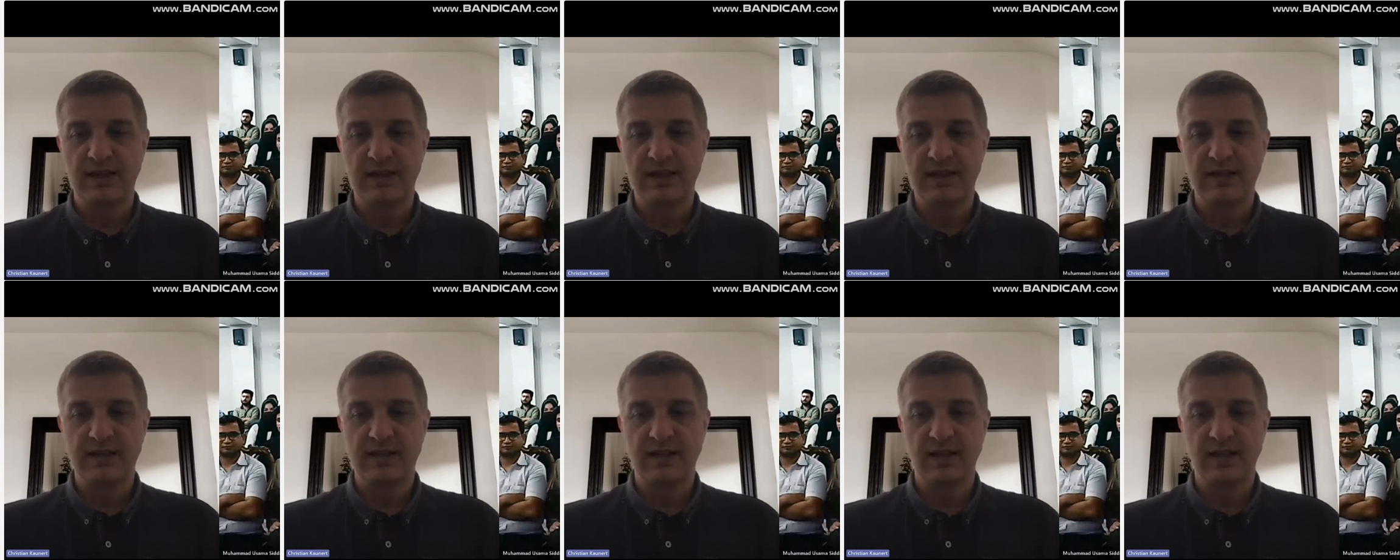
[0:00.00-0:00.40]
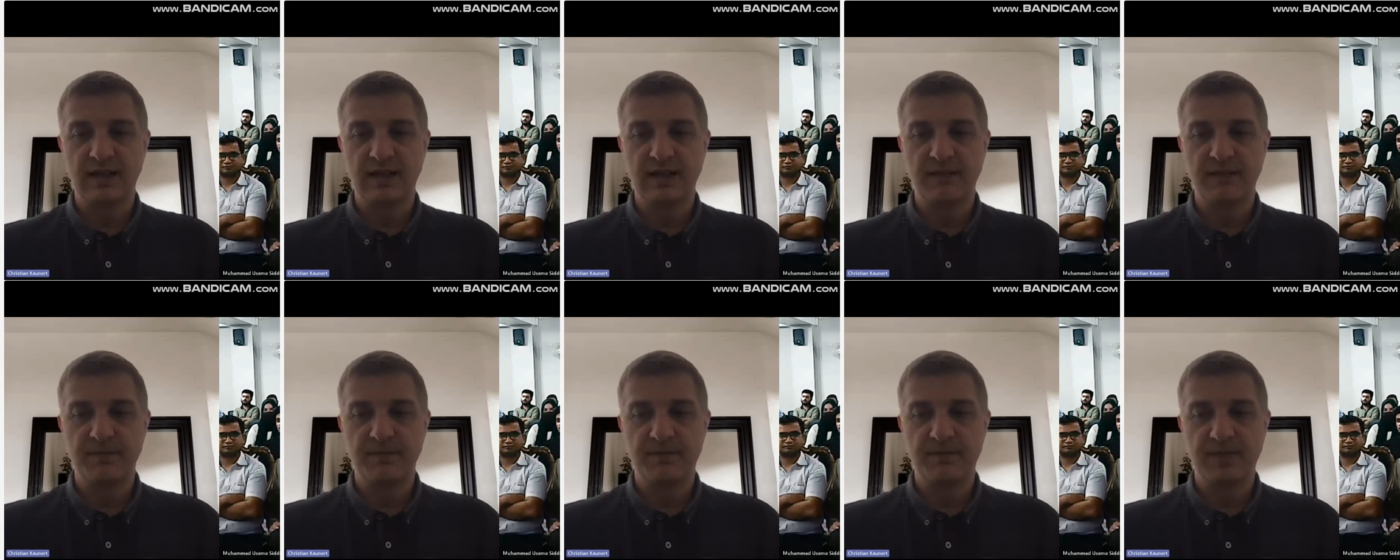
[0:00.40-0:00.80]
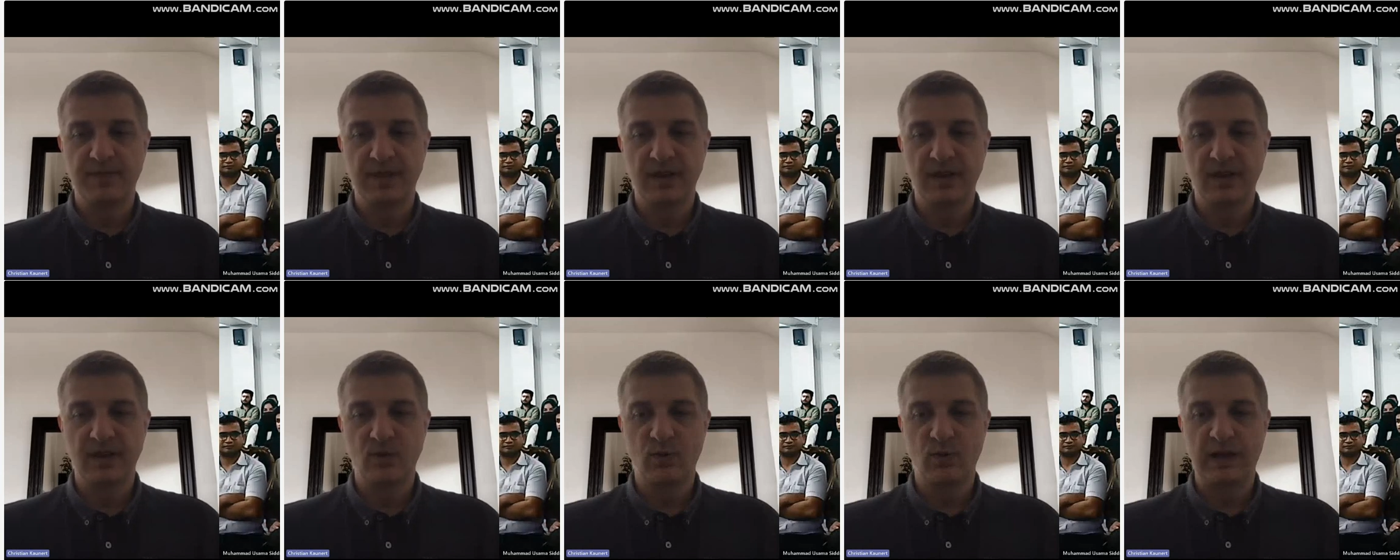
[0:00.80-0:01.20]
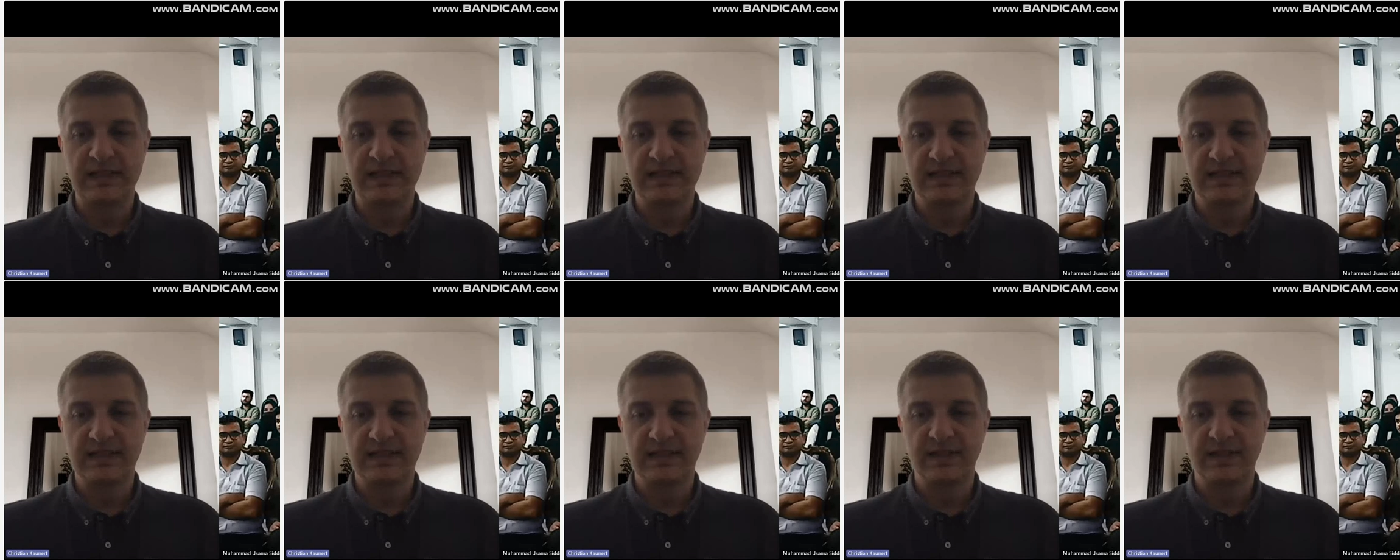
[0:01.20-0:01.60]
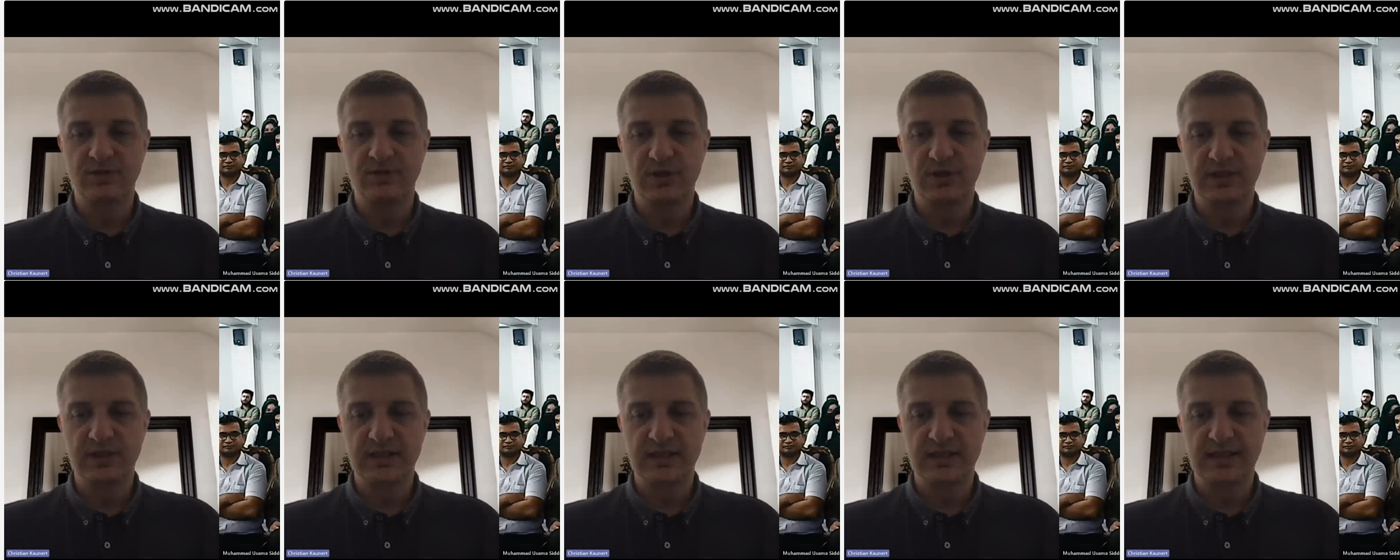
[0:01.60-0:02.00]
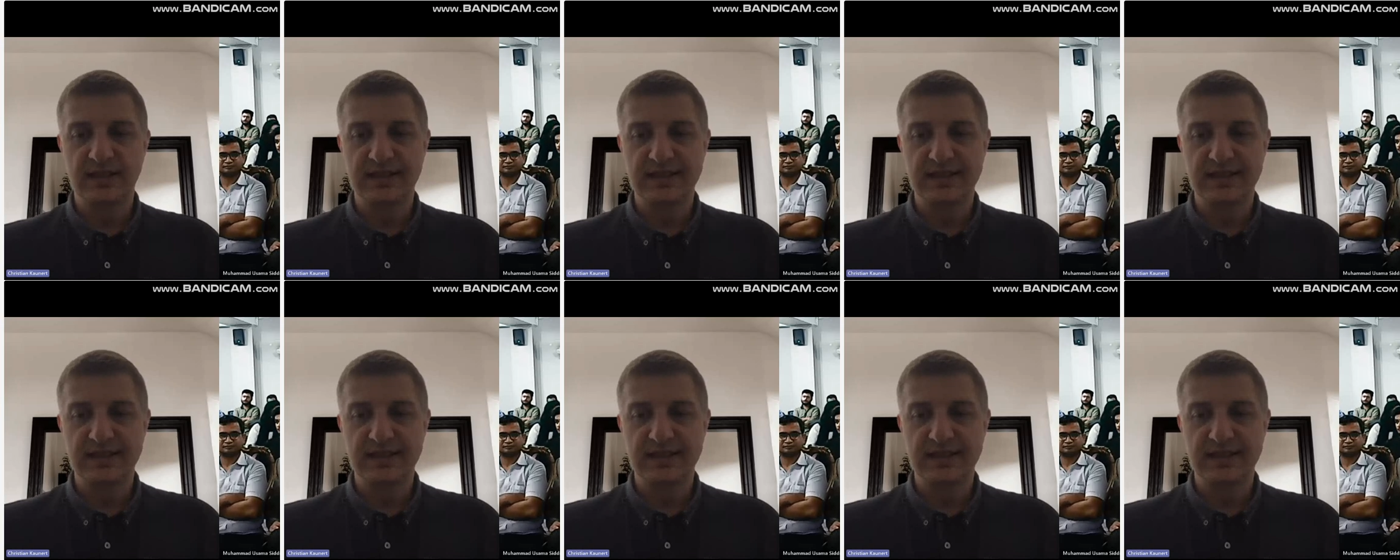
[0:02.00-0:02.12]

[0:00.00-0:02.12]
that Western interests